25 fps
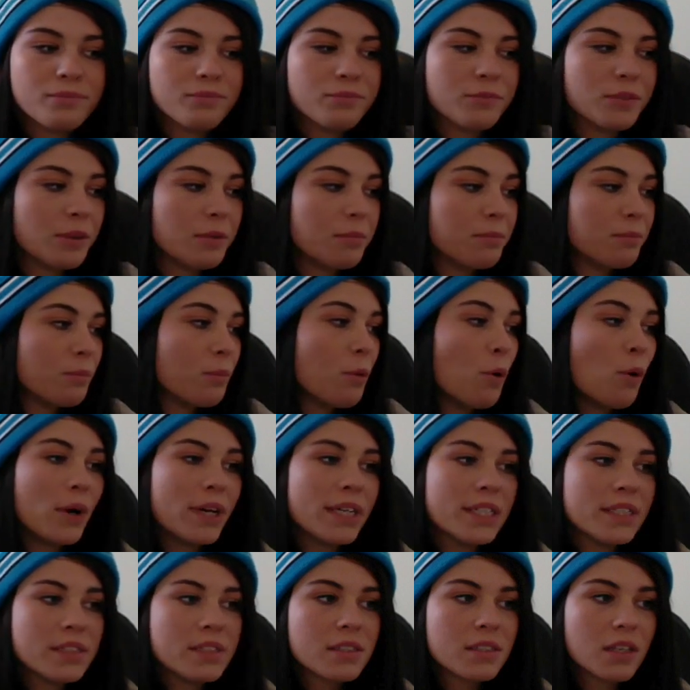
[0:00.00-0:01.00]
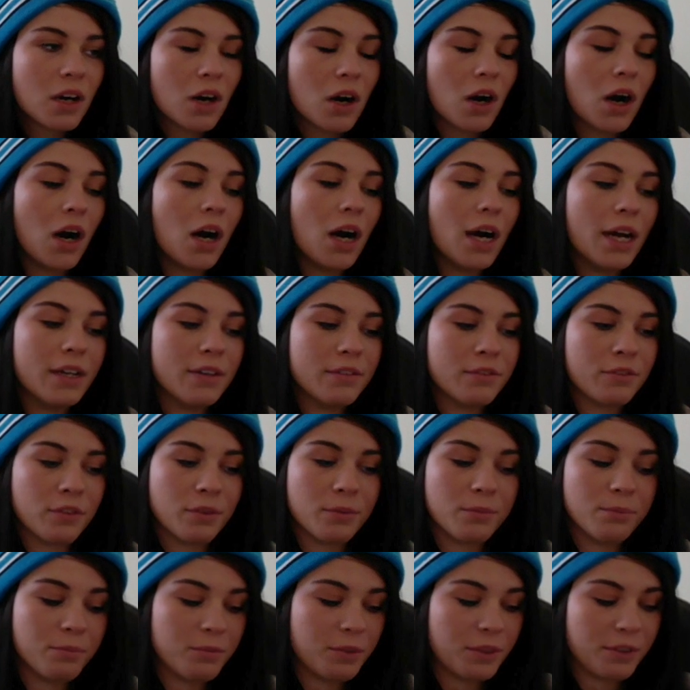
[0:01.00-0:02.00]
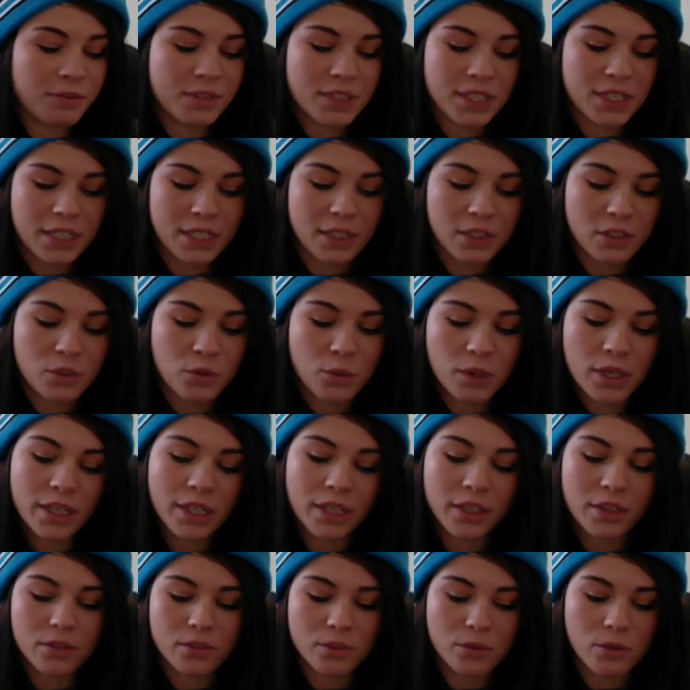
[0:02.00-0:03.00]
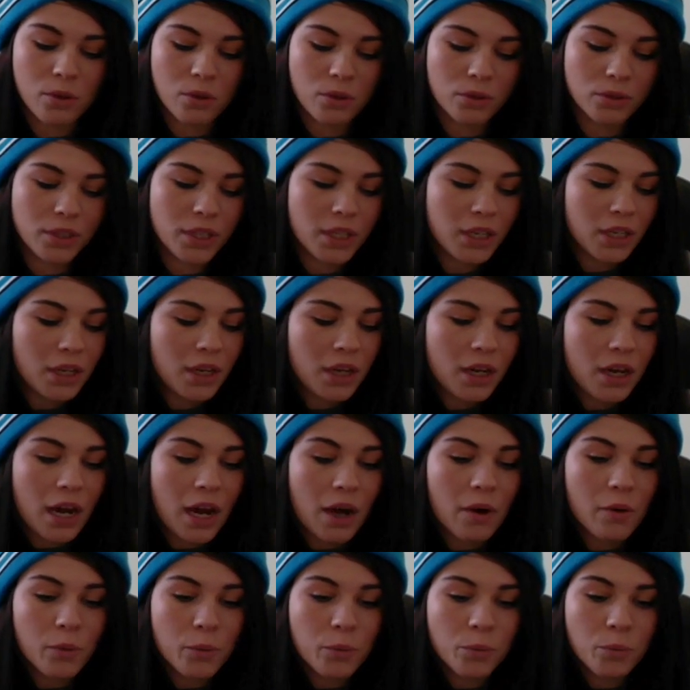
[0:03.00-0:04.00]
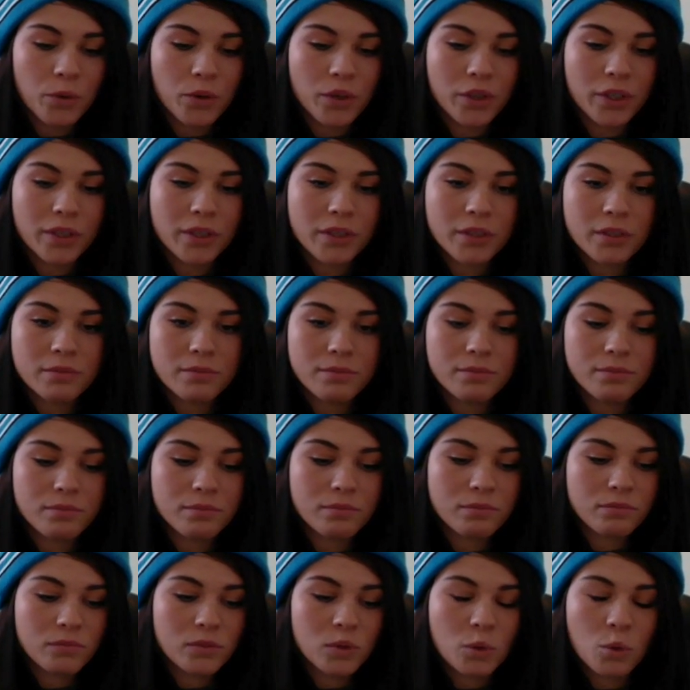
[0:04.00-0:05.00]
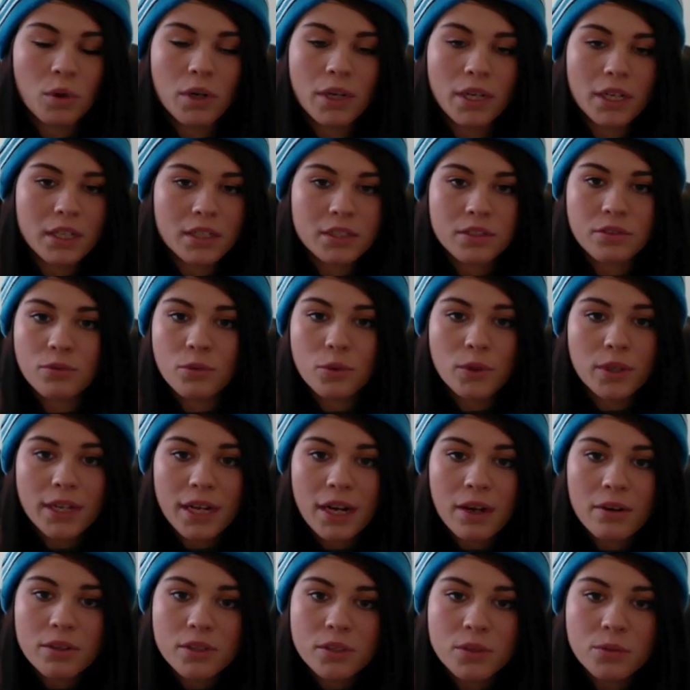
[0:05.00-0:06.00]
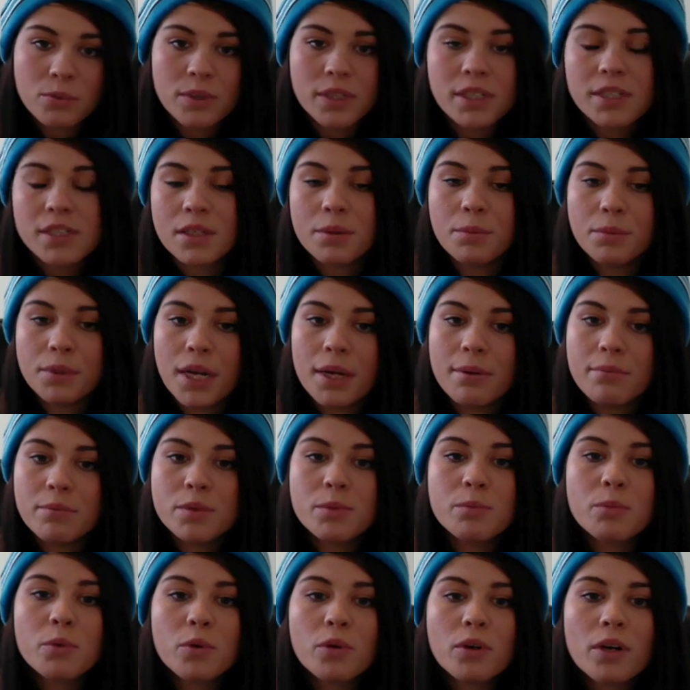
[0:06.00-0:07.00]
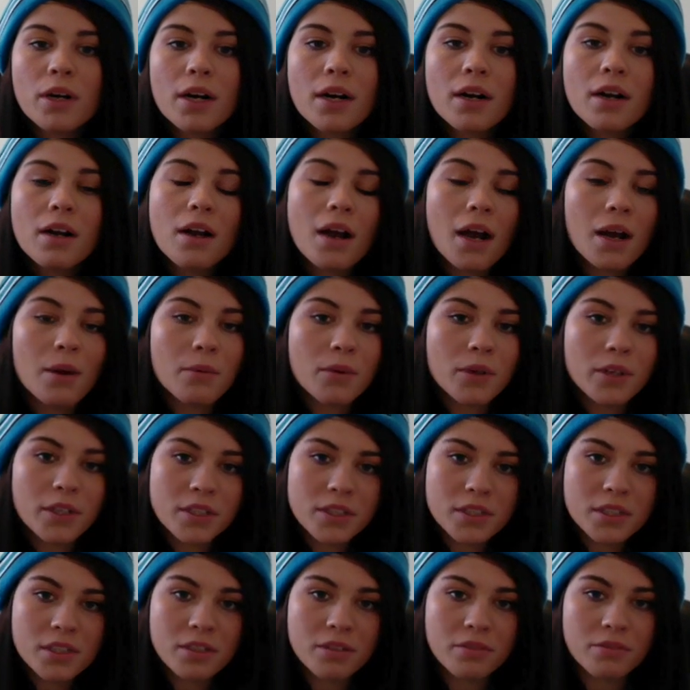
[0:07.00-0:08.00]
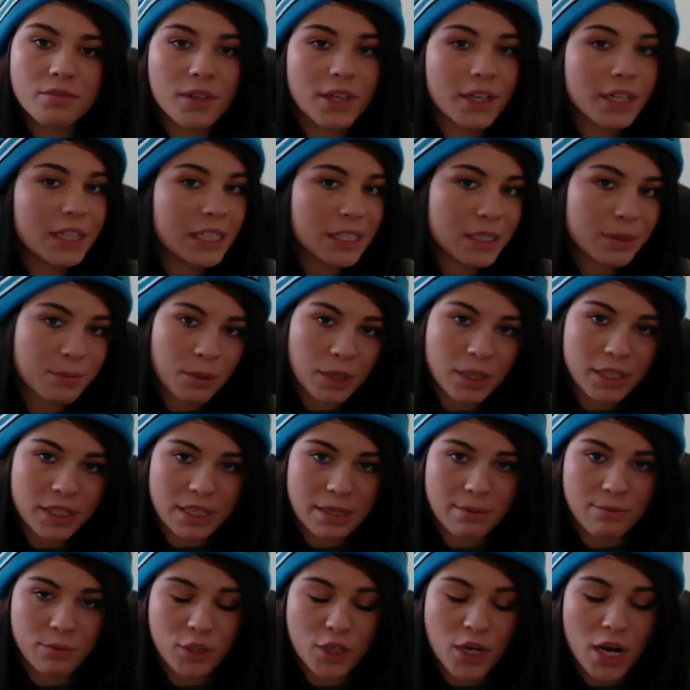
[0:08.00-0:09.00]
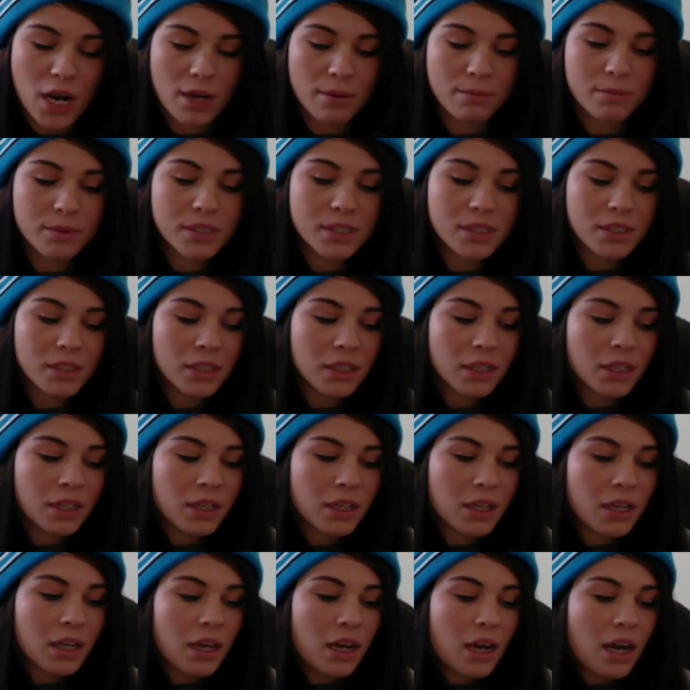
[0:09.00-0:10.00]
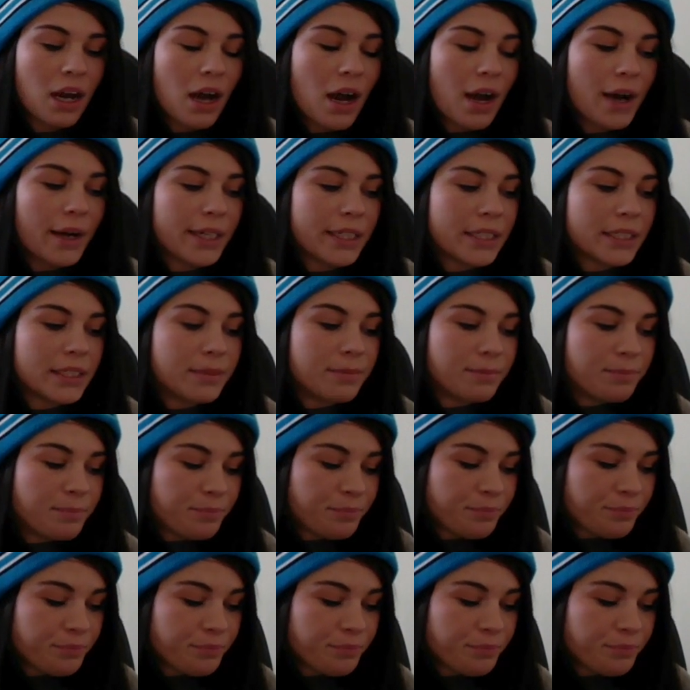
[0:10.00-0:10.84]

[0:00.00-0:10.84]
from points on, from 15 to 20 years old. I would work 20 to 40 hours a week, sometimes more. I worked various part-time jobs, and